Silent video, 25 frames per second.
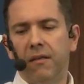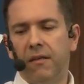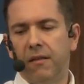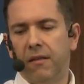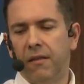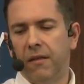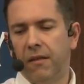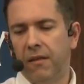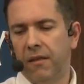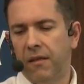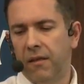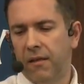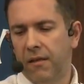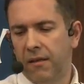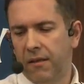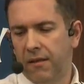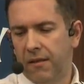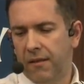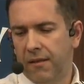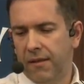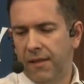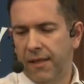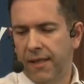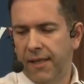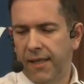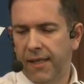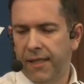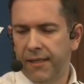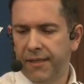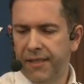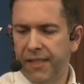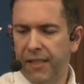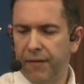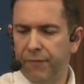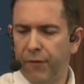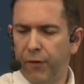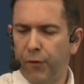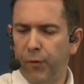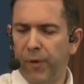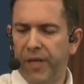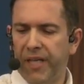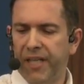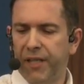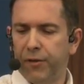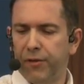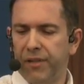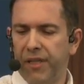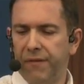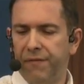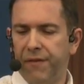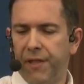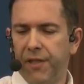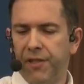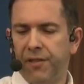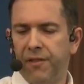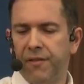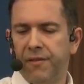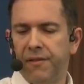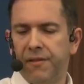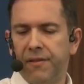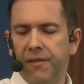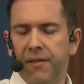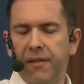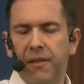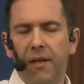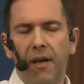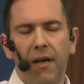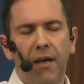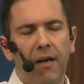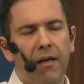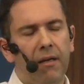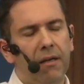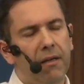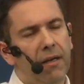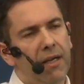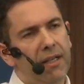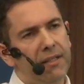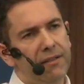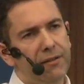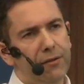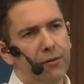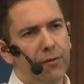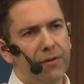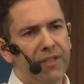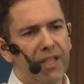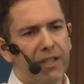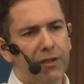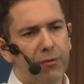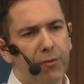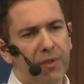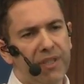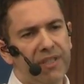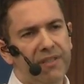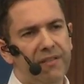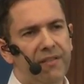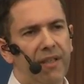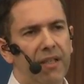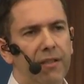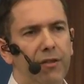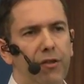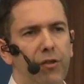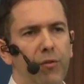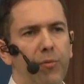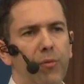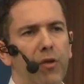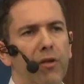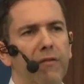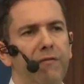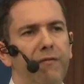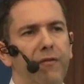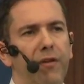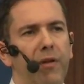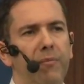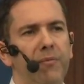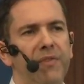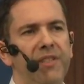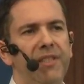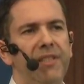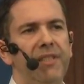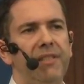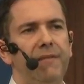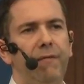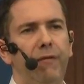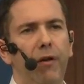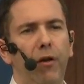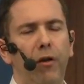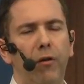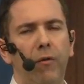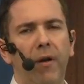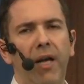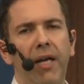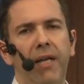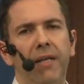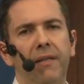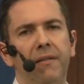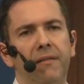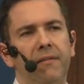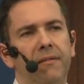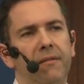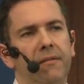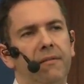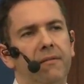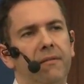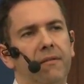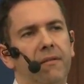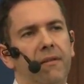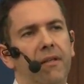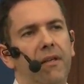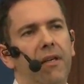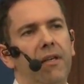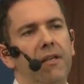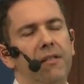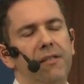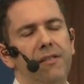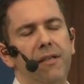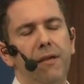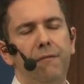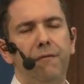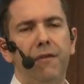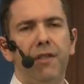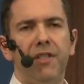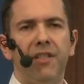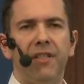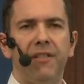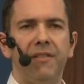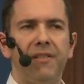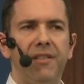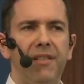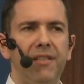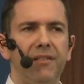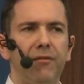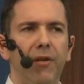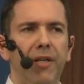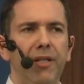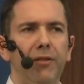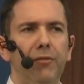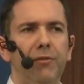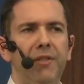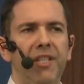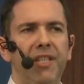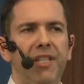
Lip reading: and give a really good efficiency. As soon as we start to move from this flow rate, the efficiency is going to